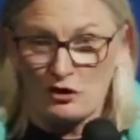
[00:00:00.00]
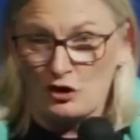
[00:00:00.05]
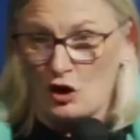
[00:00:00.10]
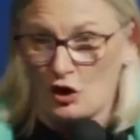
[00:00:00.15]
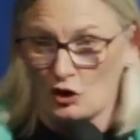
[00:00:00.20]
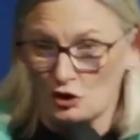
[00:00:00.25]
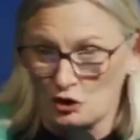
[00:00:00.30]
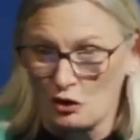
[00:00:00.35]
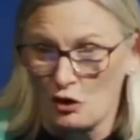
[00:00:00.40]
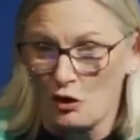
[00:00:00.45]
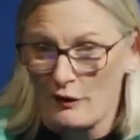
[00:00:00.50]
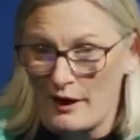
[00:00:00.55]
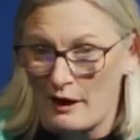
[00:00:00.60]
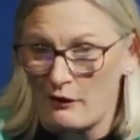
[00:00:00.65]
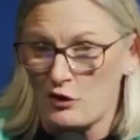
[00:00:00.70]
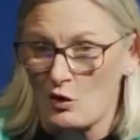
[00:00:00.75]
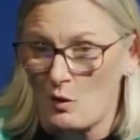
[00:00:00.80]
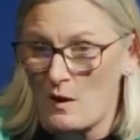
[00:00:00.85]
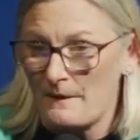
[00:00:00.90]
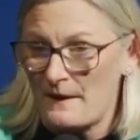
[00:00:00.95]
in control. They're
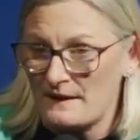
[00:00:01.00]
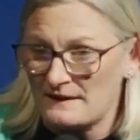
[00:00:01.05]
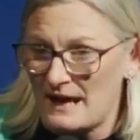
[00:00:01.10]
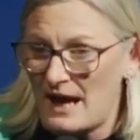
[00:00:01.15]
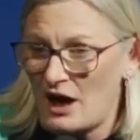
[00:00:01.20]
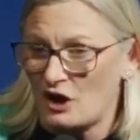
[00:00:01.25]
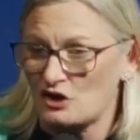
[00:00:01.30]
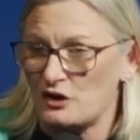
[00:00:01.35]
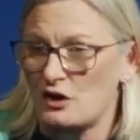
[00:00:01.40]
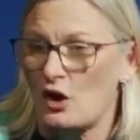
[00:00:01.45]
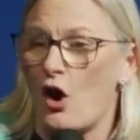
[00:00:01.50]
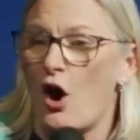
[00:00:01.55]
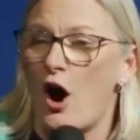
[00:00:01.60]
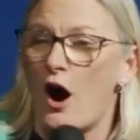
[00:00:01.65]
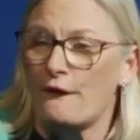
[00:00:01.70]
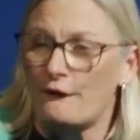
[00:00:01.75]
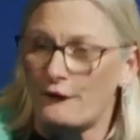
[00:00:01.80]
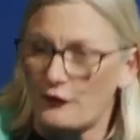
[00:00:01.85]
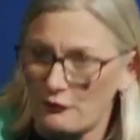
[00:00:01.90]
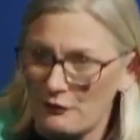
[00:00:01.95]
the one that's actually
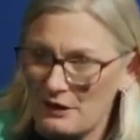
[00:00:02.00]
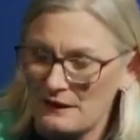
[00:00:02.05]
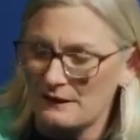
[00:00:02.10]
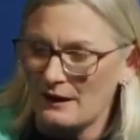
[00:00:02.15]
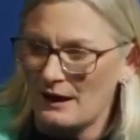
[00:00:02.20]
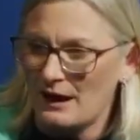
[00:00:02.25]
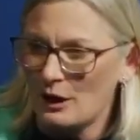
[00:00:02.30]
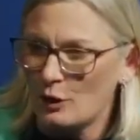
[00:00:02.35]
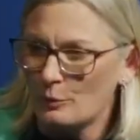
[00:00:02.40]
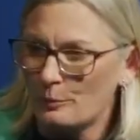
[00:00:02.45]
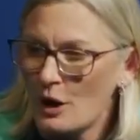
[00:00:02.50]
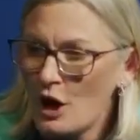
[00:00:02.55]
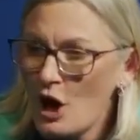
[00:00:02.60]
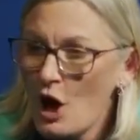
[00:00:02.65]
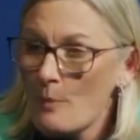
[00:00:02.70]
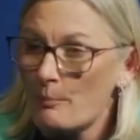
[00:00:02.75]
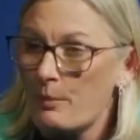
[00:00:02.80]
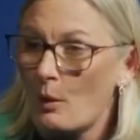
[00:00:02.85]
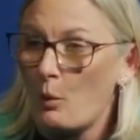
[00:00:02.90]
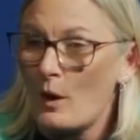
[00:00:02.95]
offering the help.
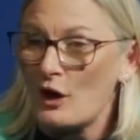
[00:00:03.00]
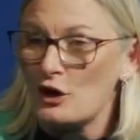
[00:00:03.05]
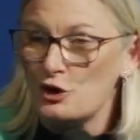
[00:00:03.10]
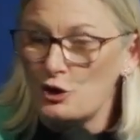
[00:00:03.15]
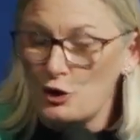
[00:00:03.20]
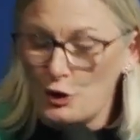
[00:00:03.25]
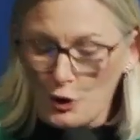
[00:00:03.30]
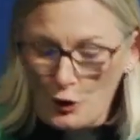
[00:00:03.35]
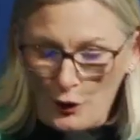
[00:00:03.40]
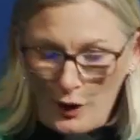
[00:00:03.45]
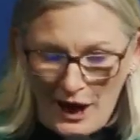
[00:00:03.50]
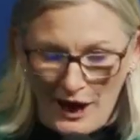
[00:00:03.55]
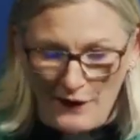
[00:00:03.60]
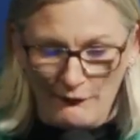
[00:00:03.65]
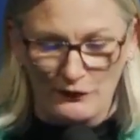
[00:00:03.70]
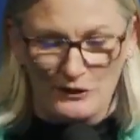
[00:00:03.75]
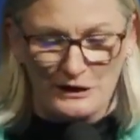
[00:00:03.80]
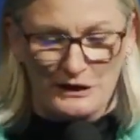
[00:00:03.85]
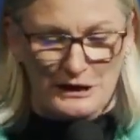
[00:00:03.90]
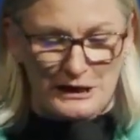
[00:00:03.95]
But when you
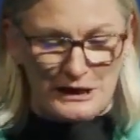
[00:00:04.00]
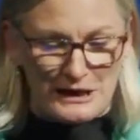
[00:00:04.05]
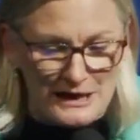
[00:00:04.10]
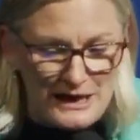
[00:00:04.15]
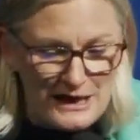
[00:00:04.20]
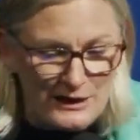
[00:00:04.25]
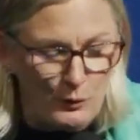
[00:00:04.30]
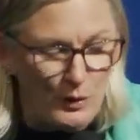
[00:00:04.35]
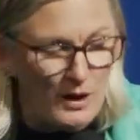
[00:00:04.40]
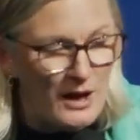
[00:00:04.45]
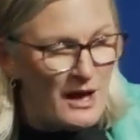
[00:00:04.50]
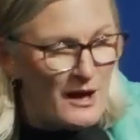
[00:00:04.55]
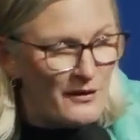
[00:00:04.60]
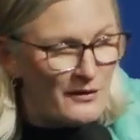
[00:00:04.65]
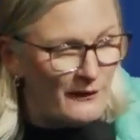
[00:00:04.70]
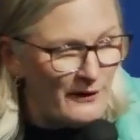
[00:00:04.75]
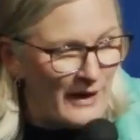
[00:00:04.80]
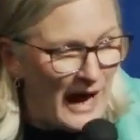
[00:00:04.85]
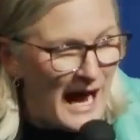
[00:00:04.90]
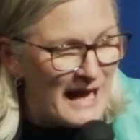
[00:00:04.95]
have a need,
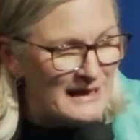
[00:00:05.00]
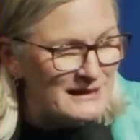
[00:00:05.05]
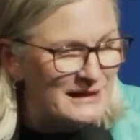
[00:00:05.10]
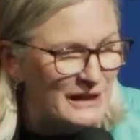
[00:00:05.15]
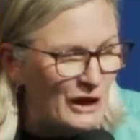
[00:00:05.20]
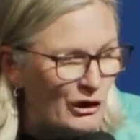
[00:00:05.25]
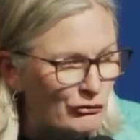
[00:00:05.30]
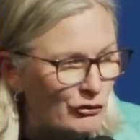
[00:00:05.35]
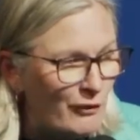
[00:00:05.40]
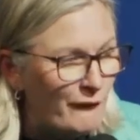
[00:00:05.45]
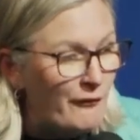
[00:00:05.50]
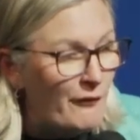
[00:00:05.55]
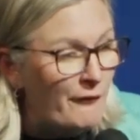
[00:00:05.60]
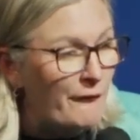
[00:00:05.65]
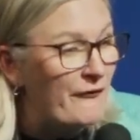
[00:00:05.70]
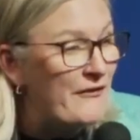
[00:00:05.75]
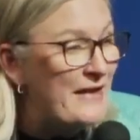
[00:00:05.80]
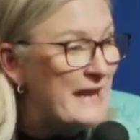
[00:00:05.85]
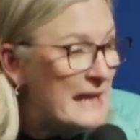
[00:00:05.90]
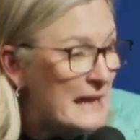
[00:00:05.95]
the, the idea of
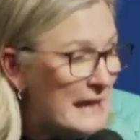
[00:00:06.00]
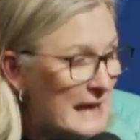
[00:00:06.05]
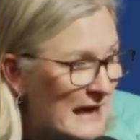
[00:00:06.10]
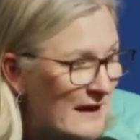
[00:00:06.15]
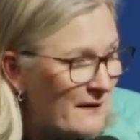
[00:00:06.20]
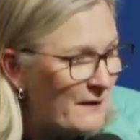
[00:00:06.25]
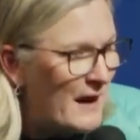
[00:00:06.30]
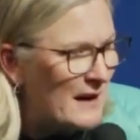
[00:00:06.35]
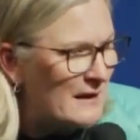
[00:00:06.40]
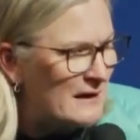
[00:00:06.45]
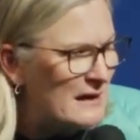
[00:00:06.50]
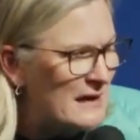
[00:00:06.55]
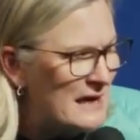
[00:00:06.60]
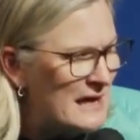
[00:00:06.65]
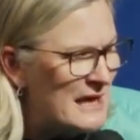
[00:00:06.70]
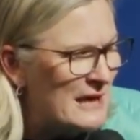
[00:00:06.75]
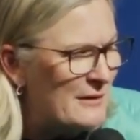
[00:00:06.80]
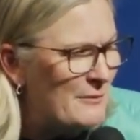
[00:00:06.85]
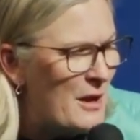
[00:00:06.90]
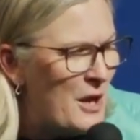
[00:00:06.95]
revealing that
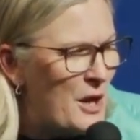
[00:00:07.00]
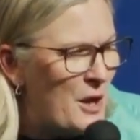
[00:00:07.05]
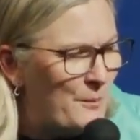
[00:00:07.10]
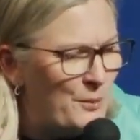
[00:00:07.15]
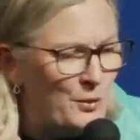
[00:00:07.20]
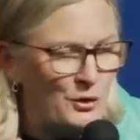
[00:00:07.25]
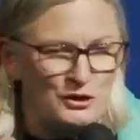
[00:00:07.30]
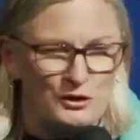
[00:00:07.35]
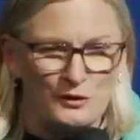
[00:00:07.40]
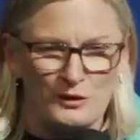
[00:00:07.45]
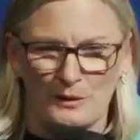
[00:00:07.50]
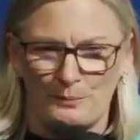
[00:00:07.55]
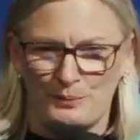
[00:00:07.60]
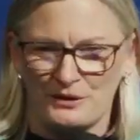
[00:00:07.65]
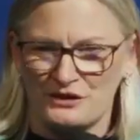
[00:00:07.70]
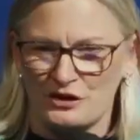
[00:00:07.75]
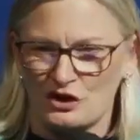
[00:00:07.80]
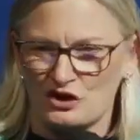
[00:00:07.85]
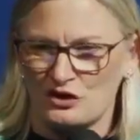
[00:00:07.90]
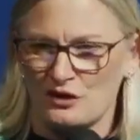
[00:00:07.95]
need puts you in a
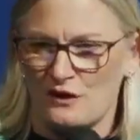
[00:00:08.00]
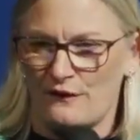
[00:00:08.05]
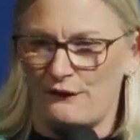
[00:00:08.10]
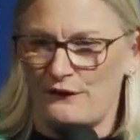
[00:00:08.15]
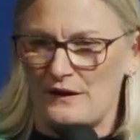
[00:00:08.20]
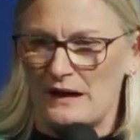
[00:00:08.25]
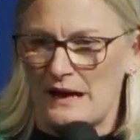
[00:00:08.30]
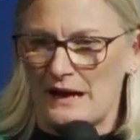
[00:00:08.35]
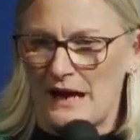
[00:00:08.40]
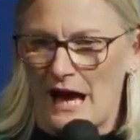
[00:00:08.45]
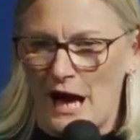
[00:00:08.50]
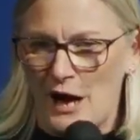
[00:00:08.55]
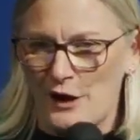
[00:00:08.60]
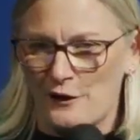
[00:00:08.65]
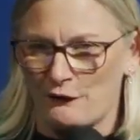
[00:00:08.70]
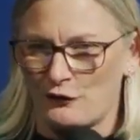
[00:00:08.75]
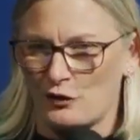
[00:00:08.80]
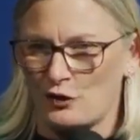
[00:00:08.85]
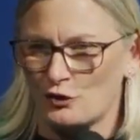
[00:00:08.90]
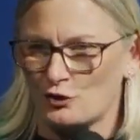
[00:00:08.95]
position of feeling out
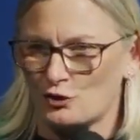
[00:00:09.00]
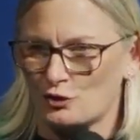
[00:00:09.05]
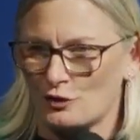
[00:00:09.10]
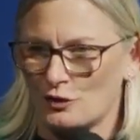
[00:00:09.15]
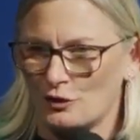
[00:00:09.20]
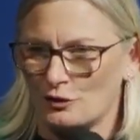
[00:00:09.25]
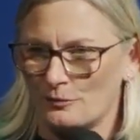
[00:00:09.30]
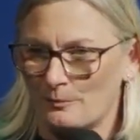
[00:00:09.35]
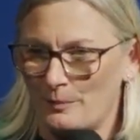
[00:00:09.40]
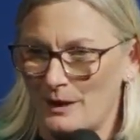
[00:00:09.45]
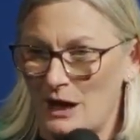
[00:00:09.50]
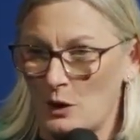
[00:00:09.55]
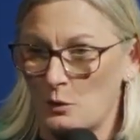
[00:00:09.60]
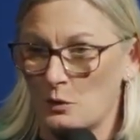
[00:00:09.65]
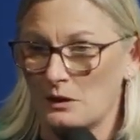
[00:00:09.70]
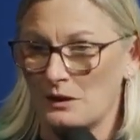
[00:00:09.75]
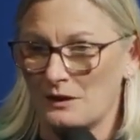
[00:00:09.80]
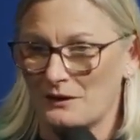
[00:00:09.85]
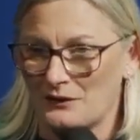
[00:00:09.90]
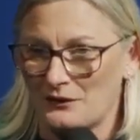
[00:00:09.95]
of control,
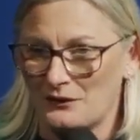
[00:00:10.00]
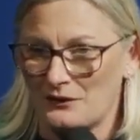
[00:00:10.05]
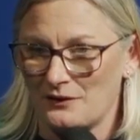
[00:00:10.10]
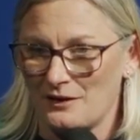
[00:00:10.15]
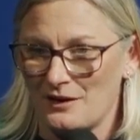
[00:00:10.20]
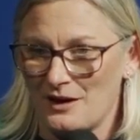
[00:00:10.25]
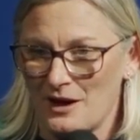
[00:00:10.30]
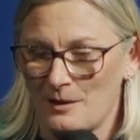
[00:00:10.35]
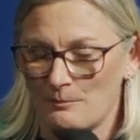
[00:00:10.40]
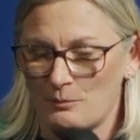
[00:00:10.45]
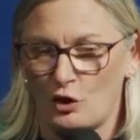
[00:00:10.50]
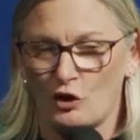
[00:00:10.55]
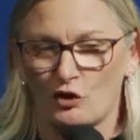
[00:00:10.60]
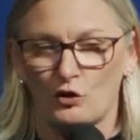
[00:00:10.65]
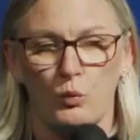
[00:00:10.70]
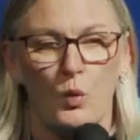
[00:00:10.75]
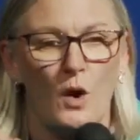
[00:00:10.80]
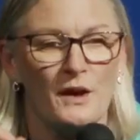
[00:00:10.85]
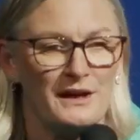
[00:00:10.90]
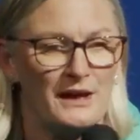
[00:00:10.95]
powerless. Because
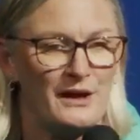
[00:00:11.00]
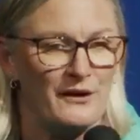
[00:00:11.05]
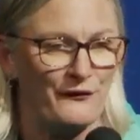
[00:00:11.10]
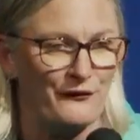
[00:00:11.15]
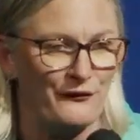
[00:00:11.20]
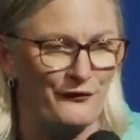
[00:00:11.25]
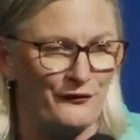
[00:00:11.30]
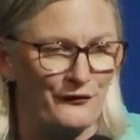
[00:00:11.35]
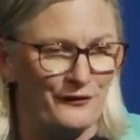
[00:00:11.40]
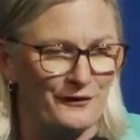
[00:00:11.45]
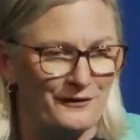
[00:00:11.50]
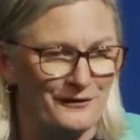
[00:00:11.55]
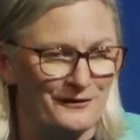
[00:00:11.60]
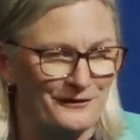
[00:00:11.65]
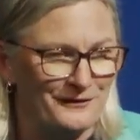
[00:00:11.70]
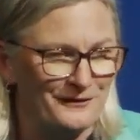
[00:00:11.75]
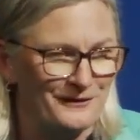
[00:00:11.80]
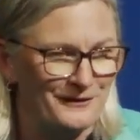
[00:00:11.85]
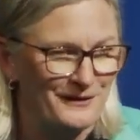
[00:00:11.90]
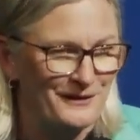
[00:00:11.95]
what if?
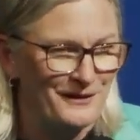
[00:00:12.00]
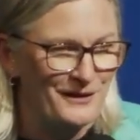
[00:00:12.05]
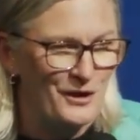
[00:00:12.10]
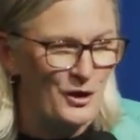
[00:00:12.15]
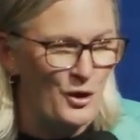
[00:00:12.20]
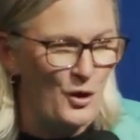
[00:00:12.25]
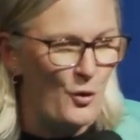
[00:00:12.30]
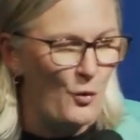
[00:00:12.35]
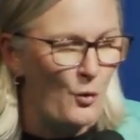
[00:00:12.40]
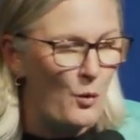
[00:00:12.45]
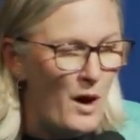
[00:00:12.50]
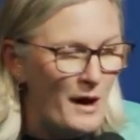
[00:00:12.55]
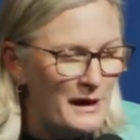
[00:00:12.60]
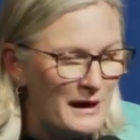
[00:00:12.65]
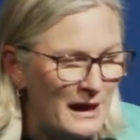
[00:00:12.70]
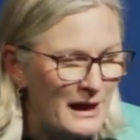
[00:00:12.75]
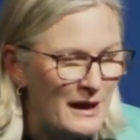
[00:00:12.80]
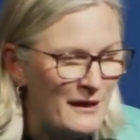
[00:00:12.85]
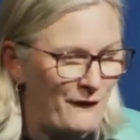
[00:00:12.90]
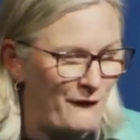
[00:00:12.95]
What
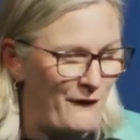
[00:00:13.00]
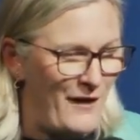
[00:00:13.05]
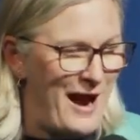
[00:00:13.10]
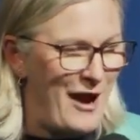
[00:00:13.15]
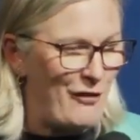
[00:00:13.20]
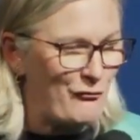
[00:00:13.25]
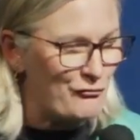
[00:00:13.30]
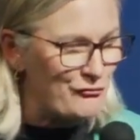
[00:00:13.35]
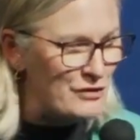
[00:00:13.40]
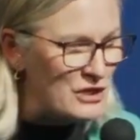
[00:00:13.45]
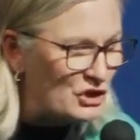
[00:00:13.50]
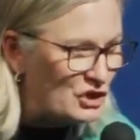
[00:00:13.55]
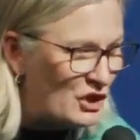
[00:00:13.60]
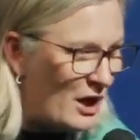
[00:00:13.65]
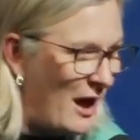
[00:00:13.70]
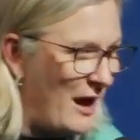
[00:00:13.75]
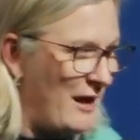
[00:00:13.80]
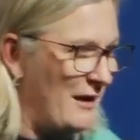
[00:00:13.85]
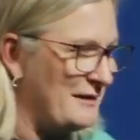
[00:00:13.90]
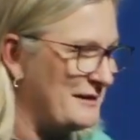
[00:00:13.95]
if I reach
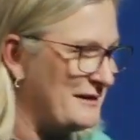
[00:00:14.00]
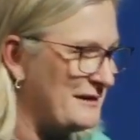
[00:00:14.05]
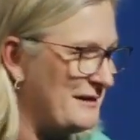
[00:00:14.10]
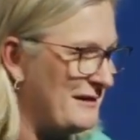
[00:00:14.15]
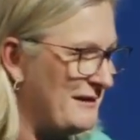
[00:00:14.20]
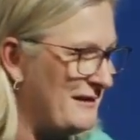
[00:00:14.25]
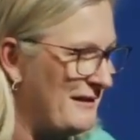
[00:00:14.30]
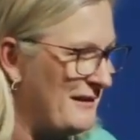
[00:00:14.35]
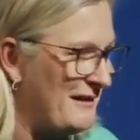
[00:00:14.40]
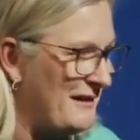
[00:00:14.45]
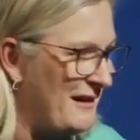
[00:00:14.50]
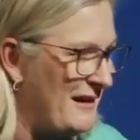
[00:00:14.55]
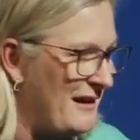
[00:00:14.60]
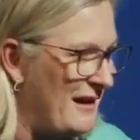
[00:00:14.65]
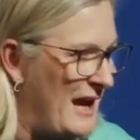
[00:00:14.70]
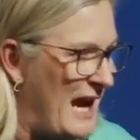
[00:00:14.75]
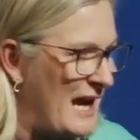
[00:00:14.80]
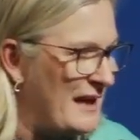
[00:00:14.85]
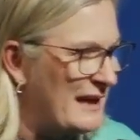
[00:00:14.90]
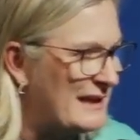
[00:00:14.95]
out and